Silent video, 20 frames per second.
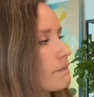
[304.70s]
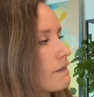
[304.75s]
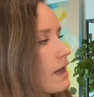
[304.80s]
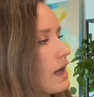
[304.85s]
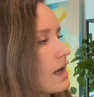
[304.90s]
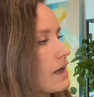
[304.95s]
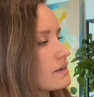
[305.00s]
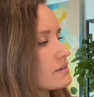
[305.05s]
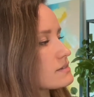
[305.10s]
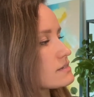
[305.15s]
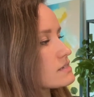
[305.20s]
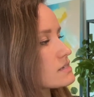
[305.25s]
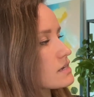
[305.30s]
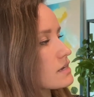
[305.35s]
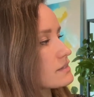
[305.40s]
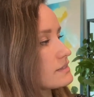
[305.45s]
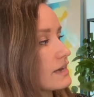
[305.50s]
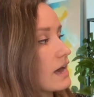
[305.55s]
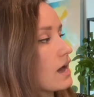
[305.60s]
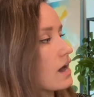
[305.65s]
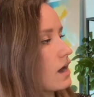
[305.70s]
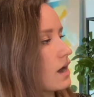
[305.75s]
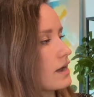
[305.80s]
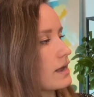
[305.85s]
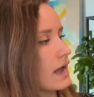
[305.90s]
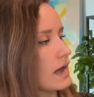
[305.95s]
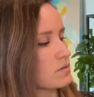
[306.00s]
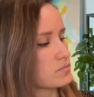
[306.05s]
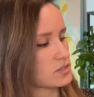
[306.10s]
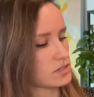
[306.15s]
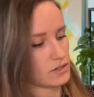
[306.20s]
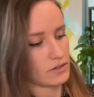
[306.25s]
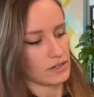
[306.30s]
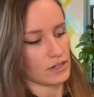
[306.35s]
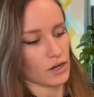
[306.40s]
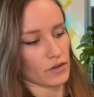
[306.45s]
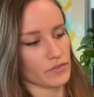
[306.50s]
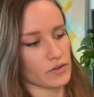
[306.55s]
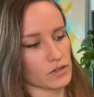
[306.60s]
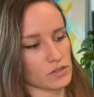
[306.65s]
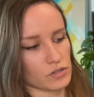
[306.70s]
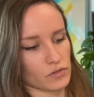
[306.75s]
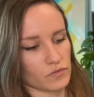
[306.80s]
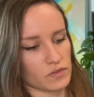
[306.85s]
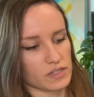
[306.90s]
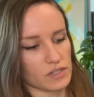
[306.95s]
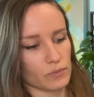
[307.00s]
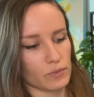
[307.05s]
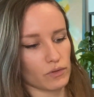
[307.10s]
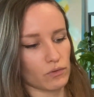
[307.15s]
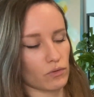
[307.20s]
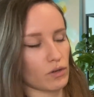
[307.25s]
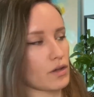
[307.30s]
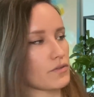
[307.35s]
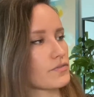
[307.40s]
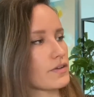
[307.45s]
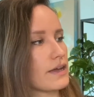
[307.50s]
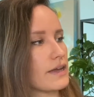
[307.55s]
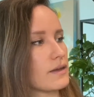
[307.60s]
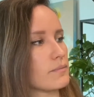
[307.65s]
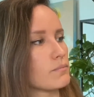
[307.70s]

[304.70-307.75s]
And yeah, I absolutely love it, because obviously we all love a